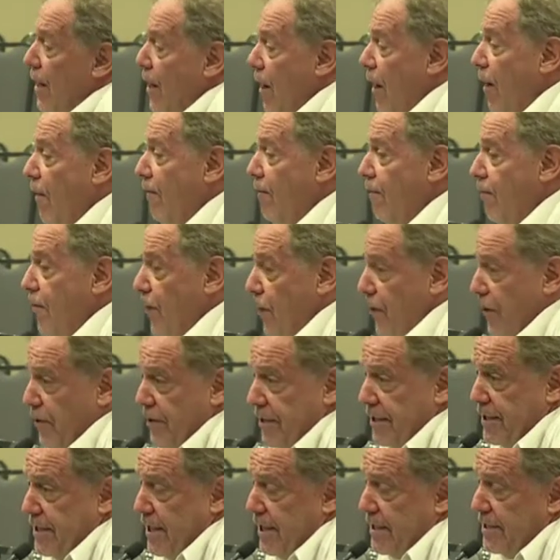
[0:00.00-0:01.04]
of further
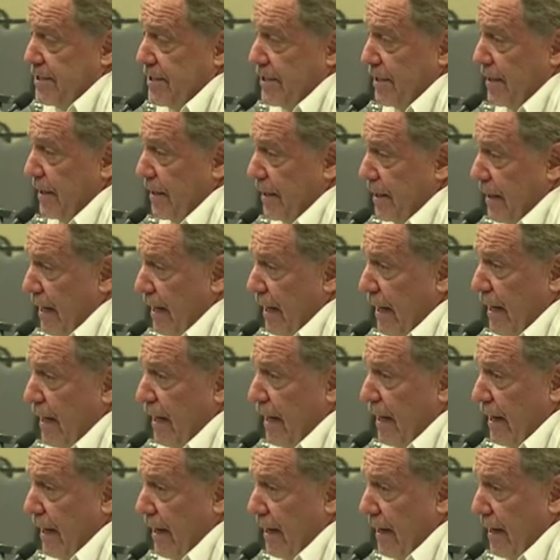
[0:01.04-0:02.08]
teaching
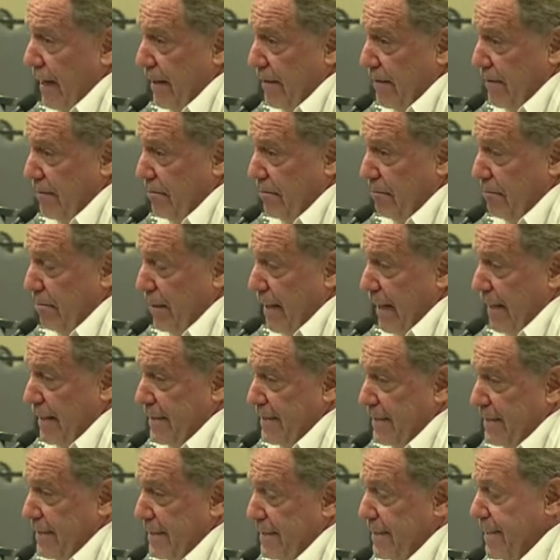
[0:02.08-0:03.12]
in places.